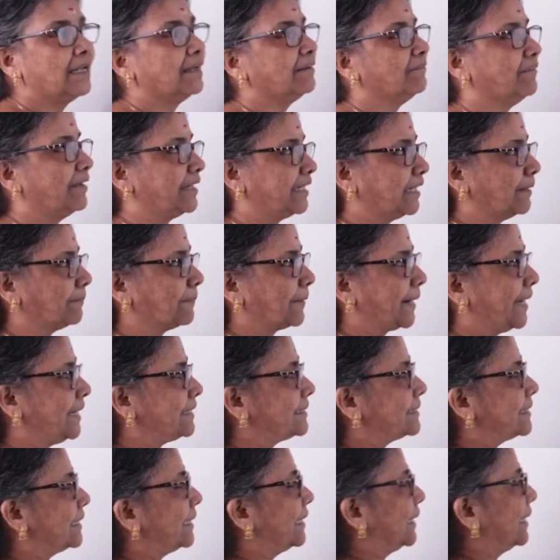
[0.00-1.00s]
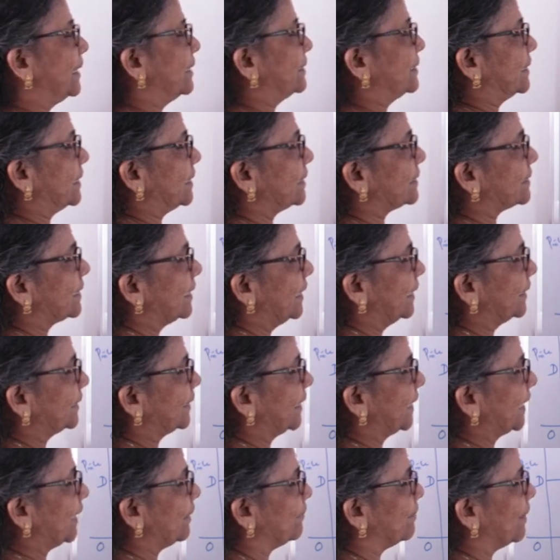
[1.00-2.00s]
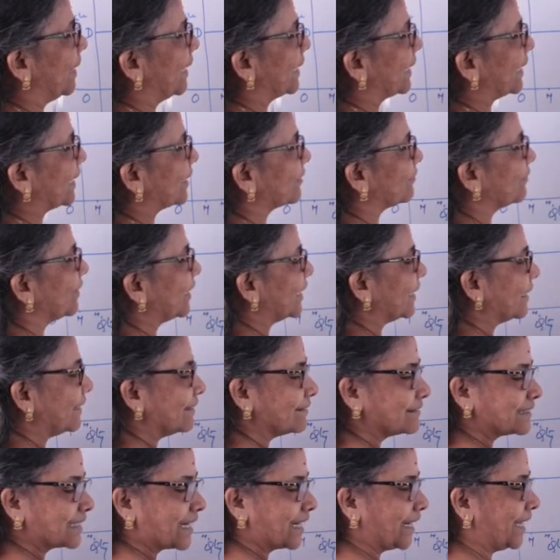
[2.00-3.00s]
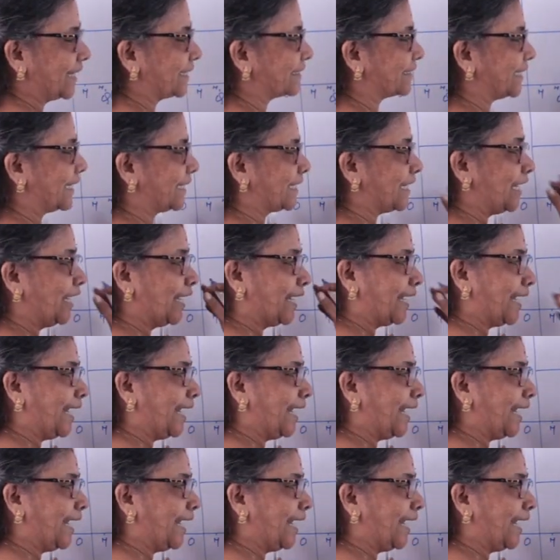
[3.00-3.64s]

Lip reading: the demand curve will like that,